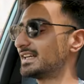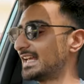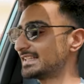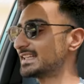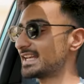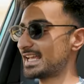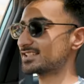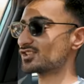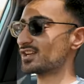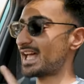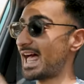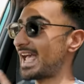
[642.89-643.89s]
Take the
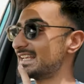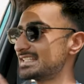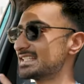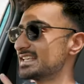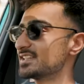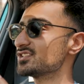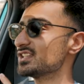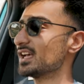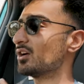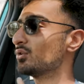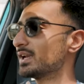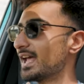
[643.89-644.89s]
Nexon i C N G
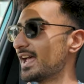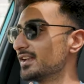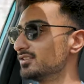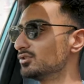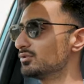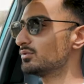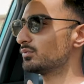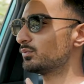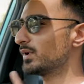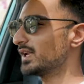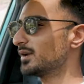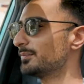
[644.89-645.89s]
out and you
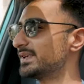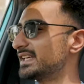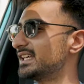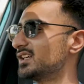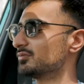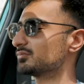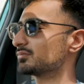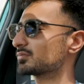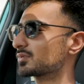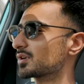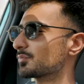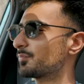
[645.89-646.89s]
will be
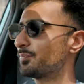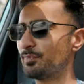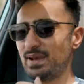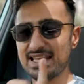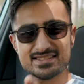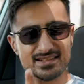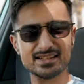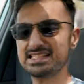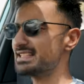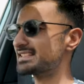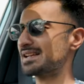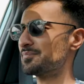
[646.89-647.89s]

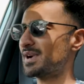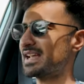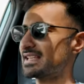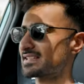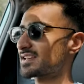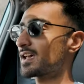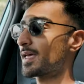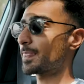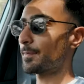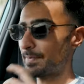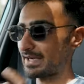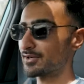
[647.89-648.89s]
pleasantly surprised.
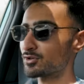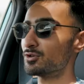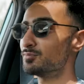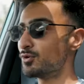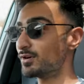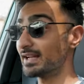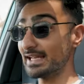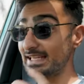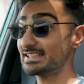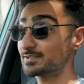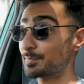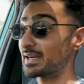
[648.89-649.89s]
The petrol mode
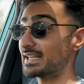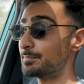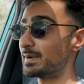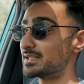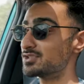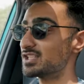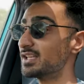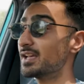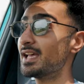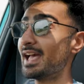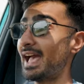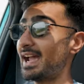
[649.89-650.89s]
is pretty punchy,
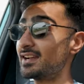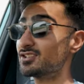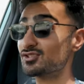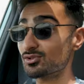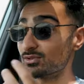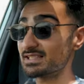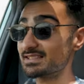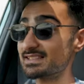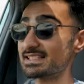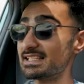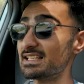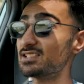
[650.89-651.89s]
and so is the
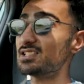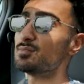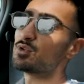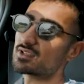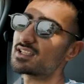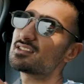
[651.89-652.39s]
C N G mode.